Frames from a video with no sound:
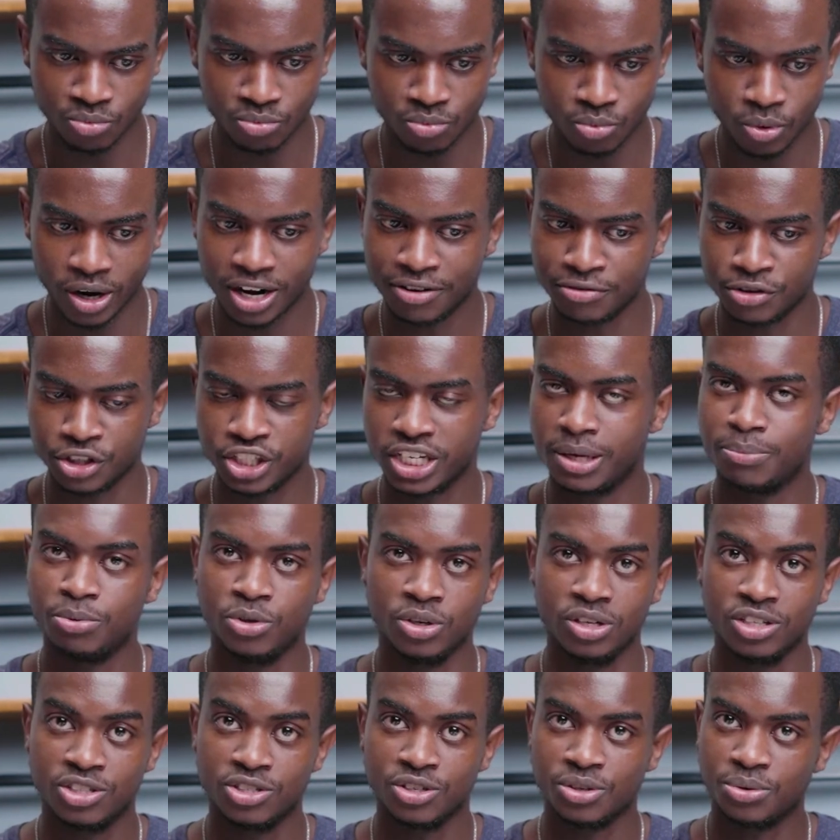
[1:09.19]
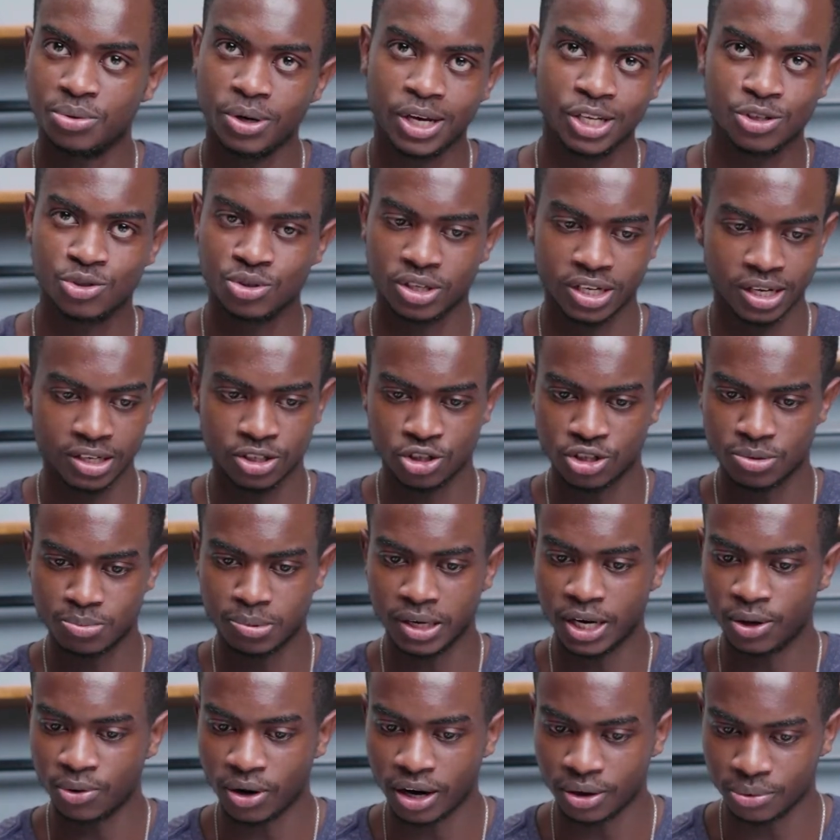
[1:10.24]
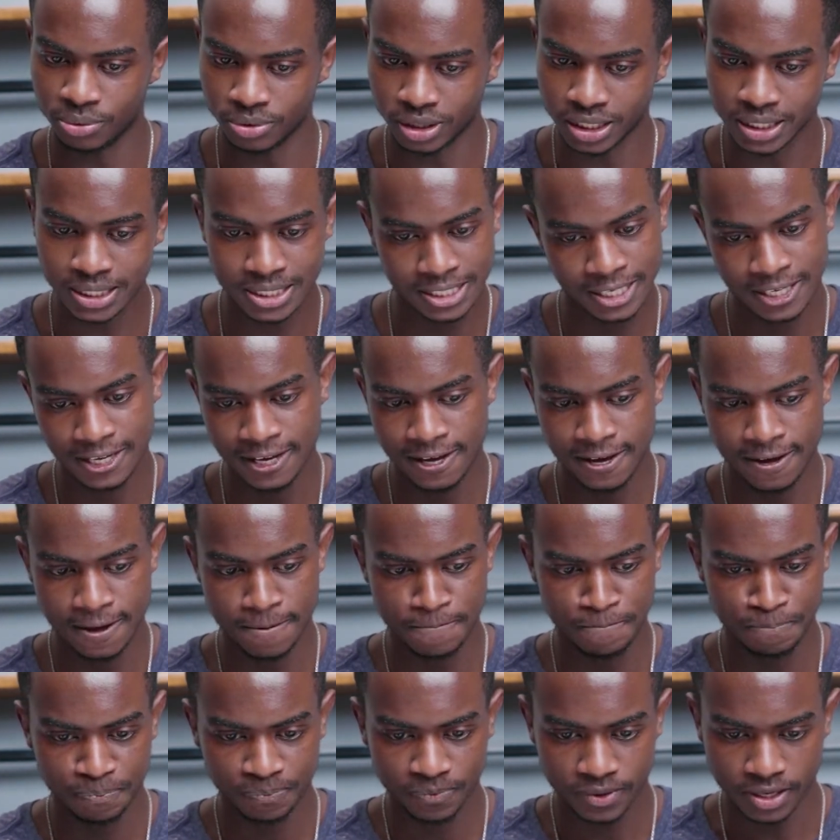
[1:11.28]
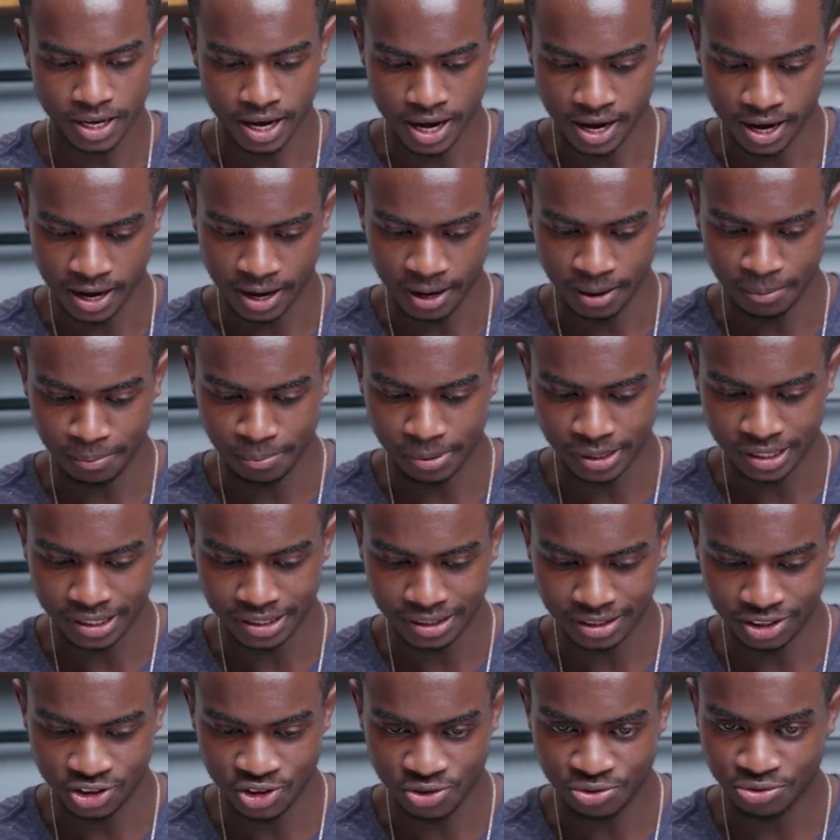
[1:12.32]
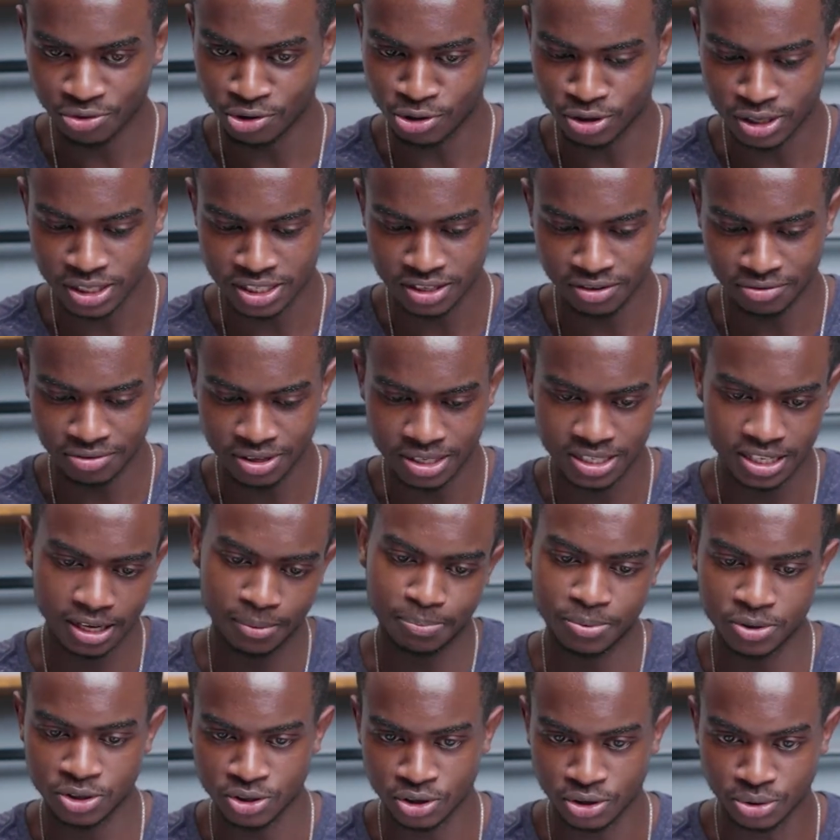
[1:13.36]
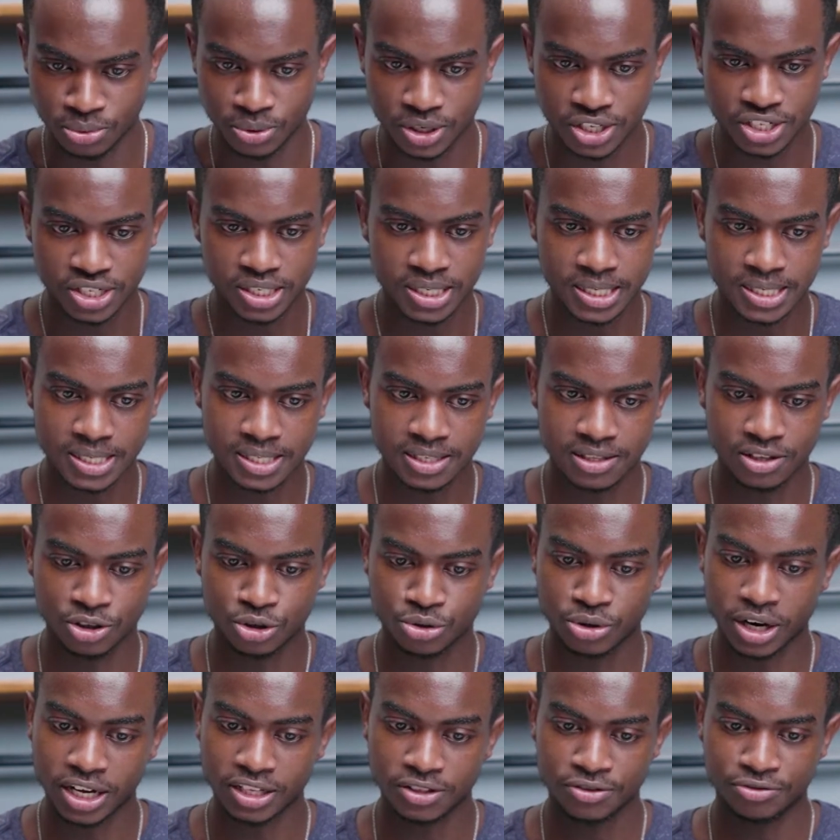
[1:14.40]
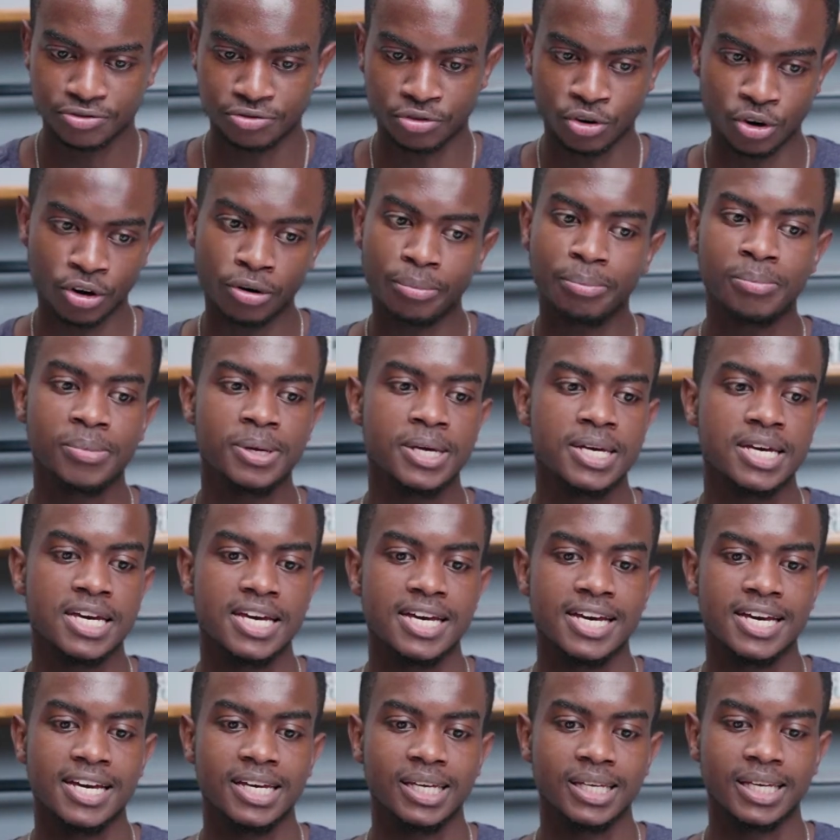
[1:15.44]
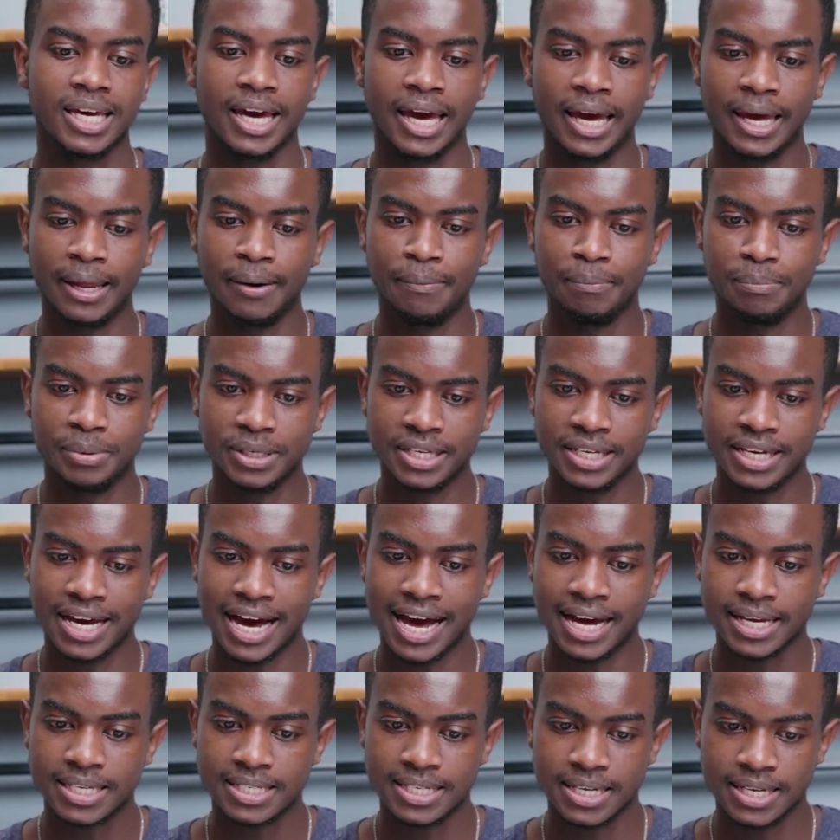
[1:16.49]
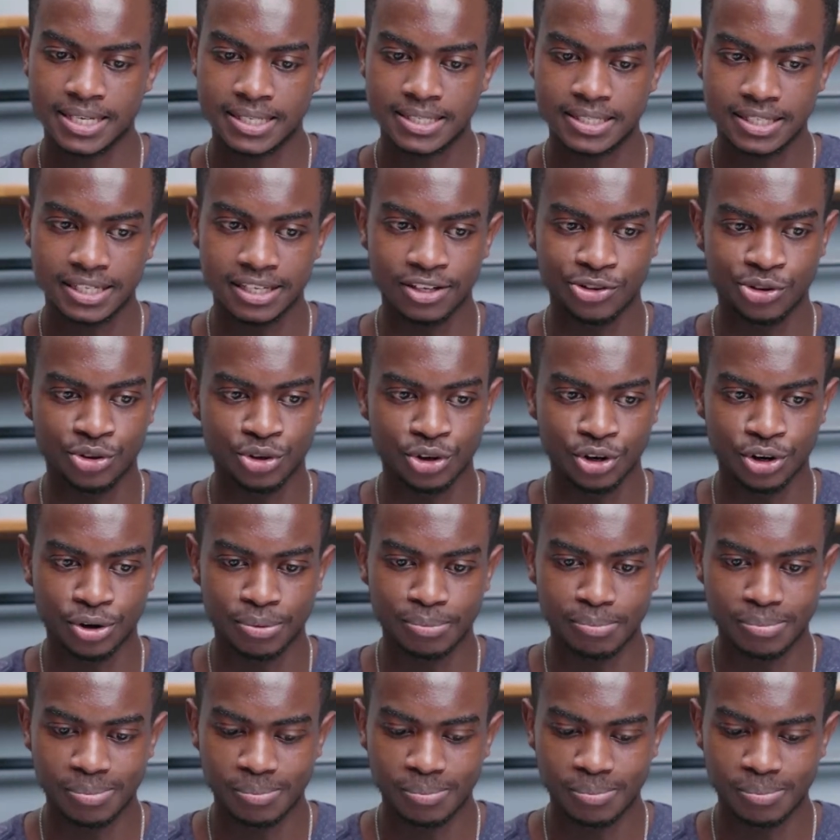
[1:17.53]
whatever shape you need to create, you can just play around with it. But the focus of this episode, which is the transform, can be accessed either